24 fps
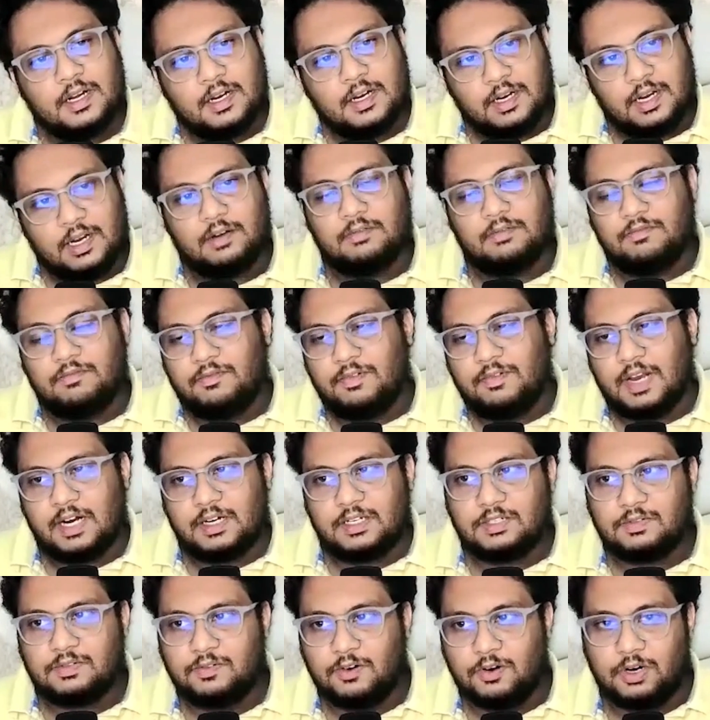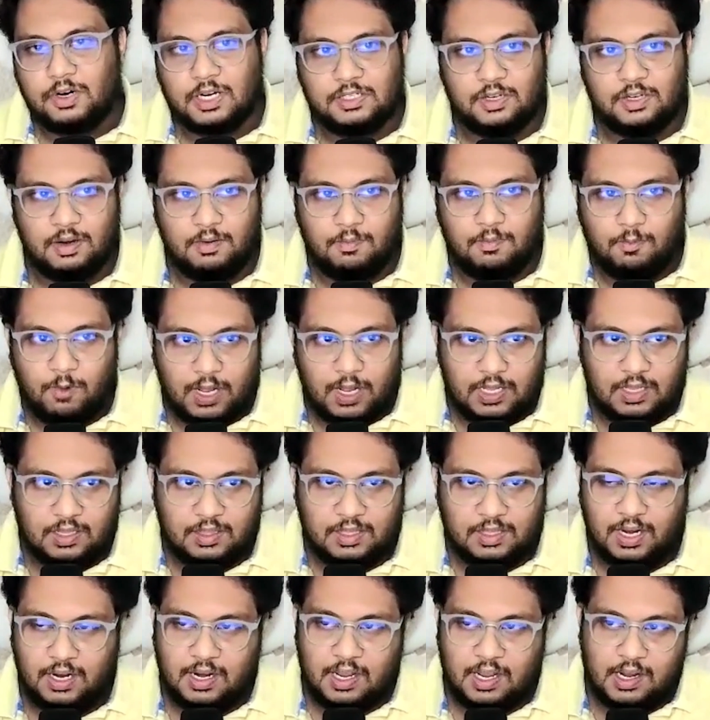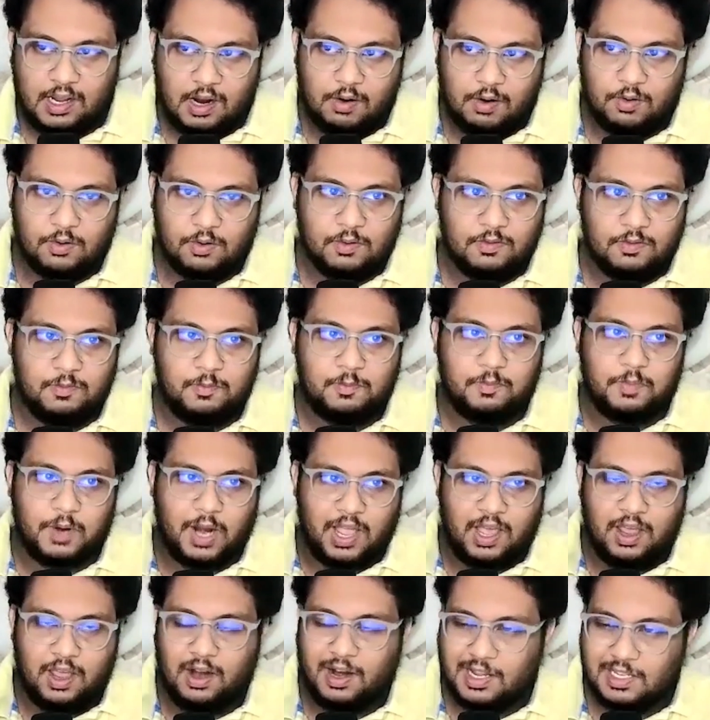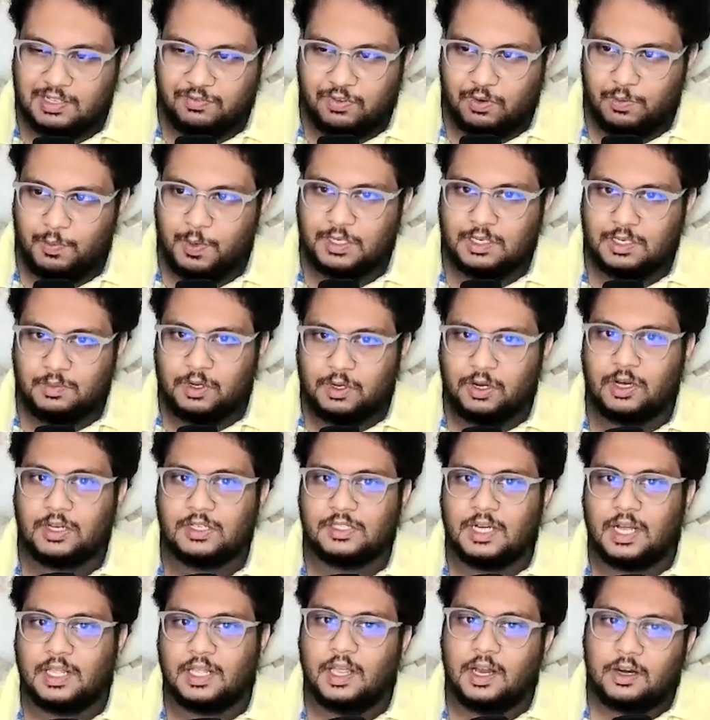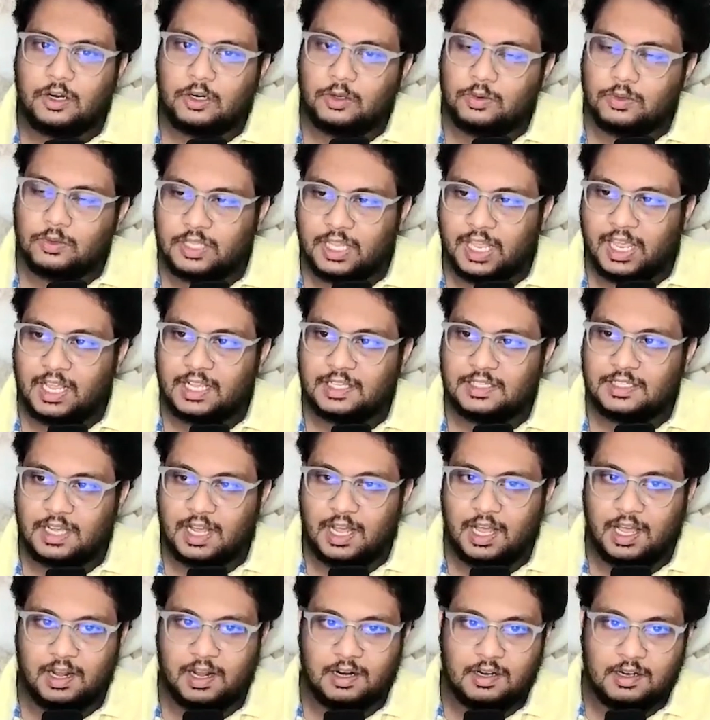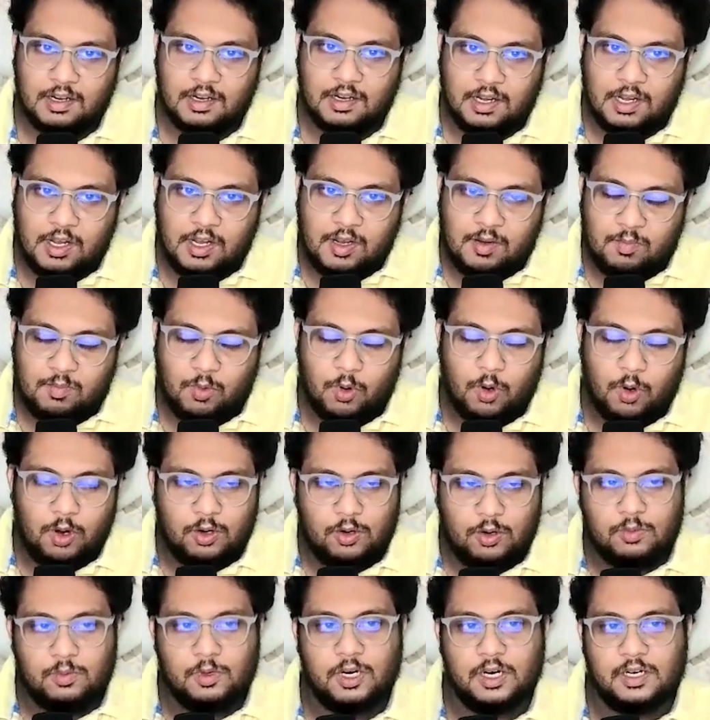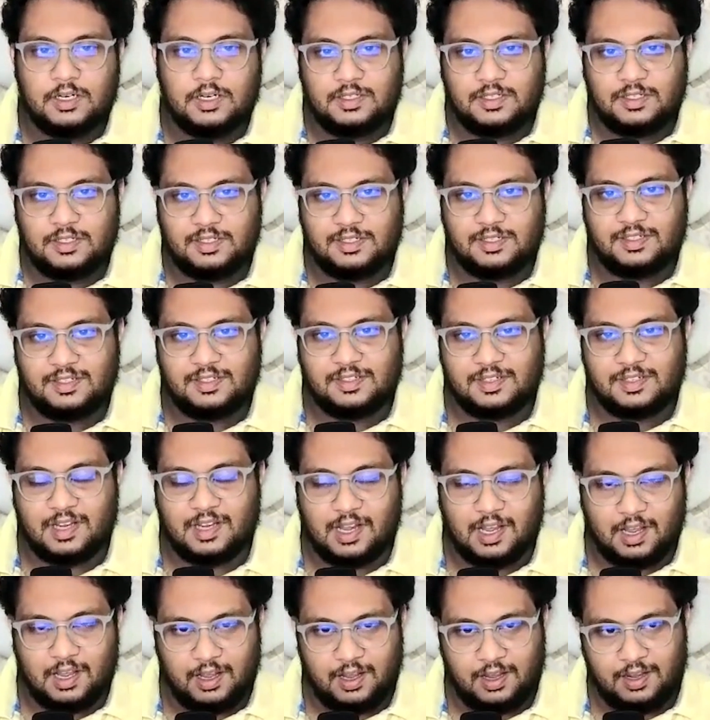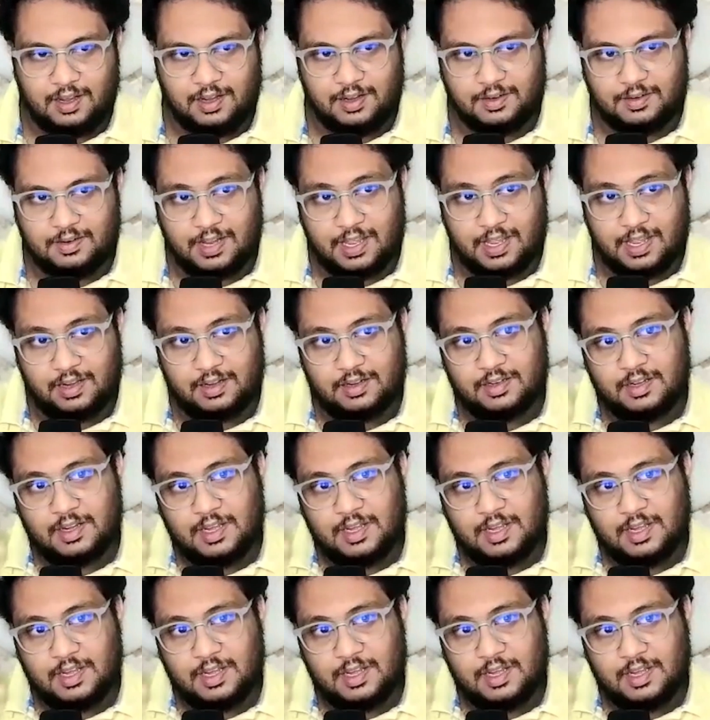Now let's focus on one thing, like how to prioritize information, because the other two things are more towards like,